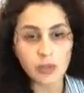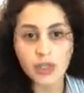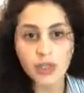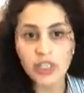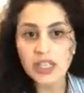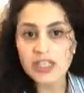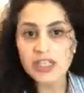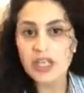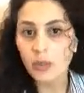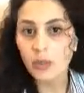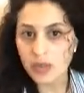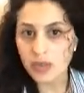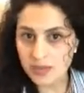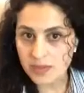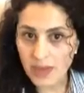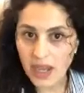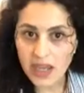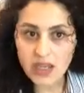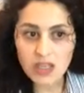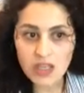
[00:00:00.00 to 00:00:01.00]
We need our
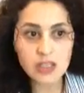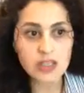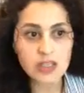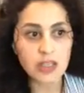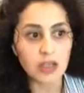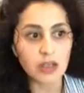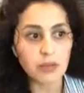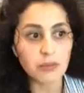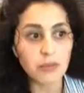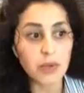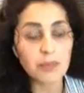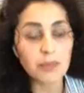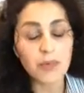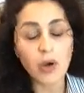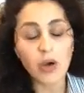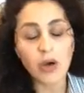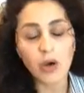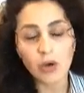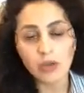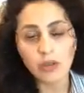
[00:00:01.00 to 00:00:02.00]
space
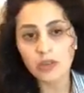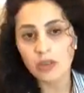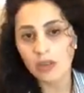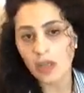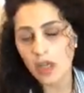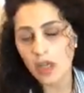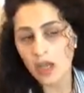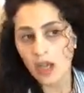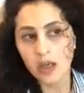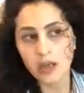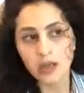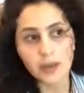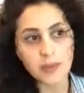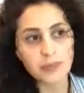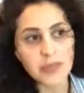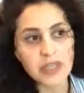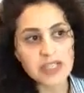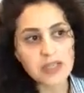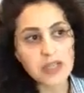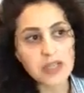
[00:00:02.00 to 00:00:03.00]
on
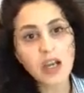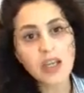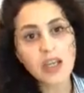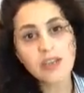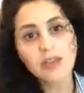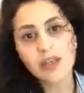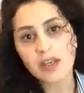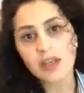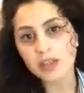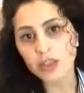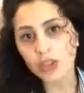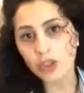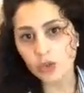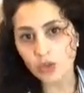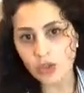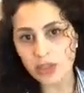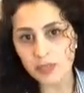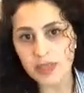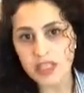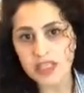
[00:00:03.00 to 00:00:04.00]
beside the
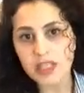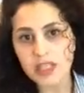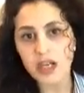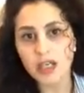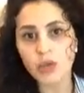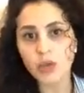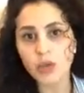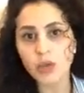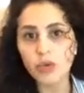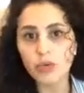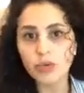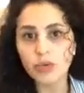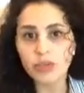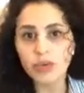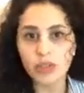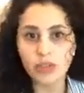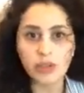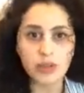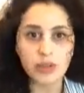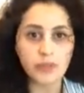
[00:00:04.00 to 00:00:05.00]
news, beside all
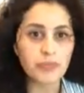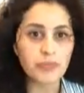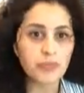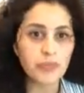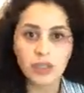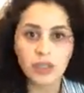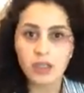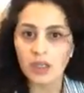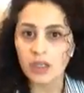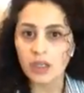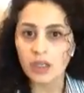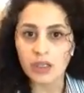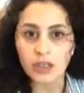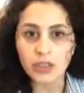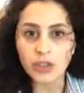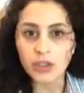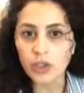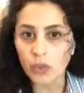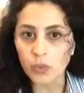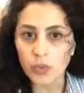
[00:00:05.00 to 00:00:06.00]
the
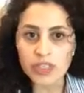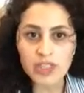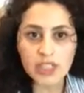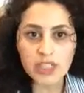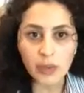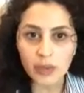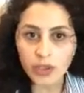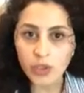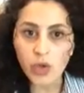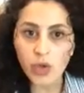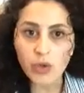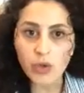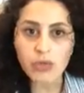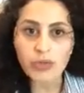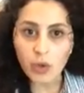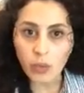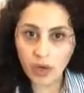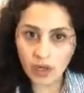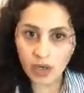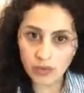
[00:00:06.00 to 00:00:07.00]
what's going on,
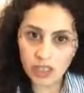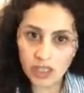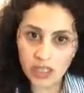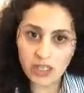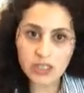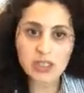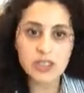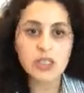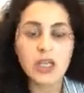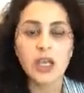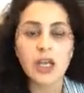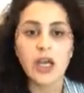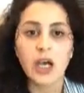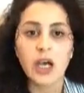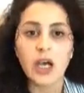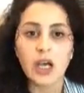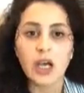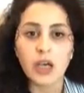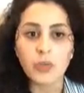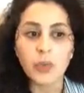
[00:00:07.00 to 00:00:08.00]
the worries.
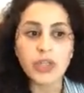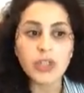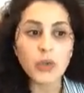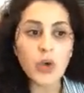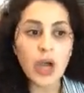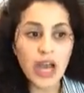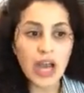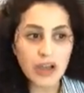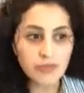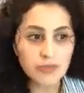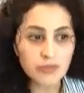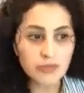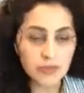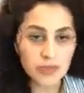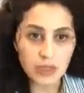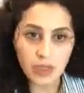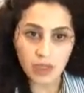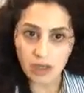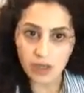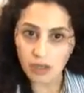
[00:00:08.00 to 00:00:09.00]
When you have
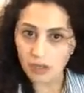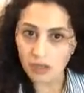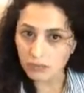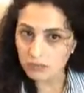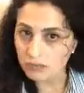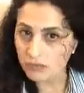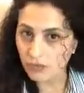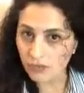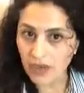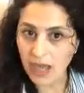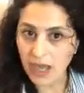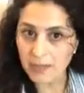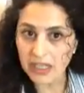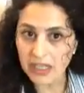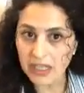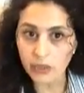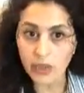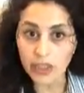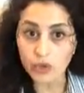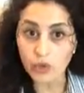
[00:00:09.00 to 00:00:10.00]

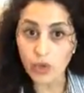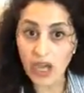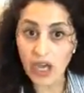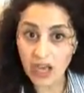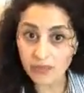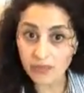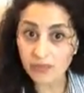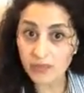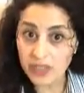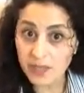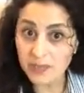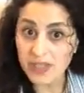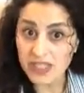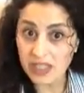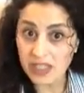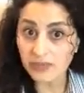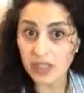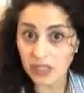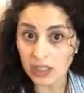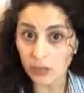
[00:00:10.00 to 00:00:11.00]
family, when you have
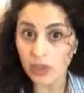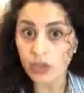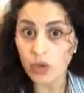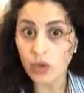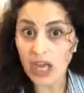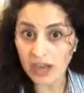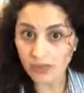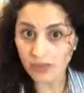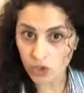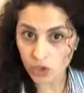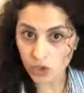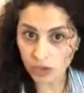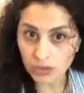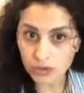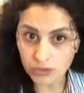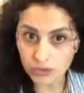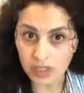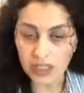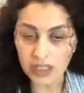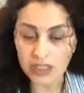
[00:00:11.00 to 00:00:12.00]
specifically when you have
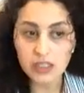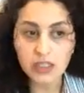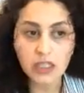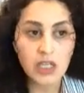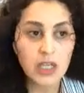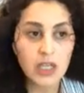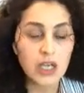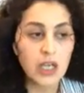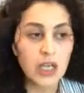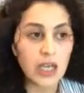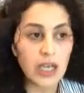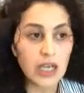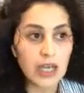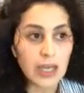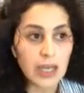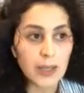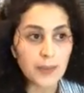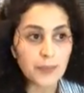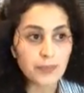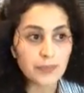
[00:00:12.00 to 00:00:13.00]
children,
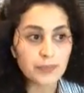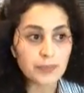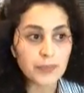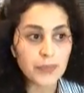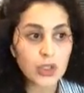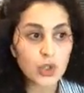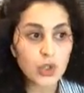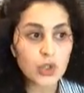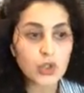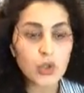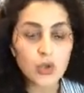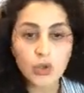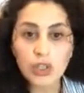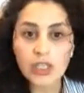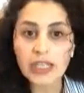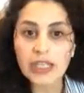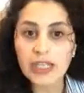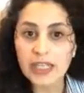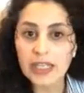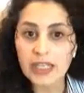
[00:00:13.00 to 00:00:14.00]
not
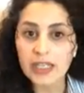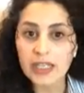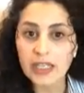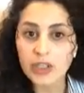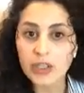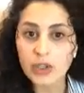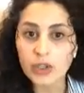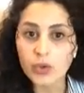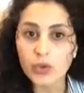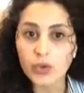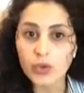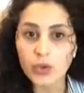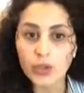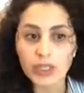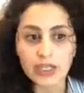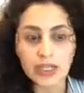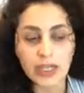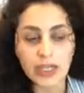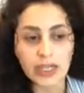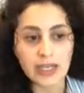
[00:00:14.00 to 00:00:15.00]
only you
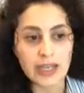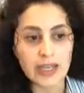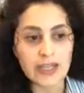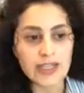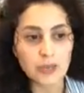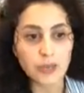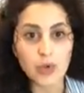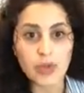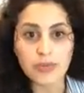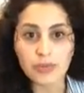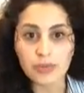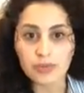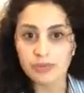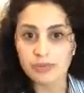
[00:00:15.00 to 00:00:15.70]
end up with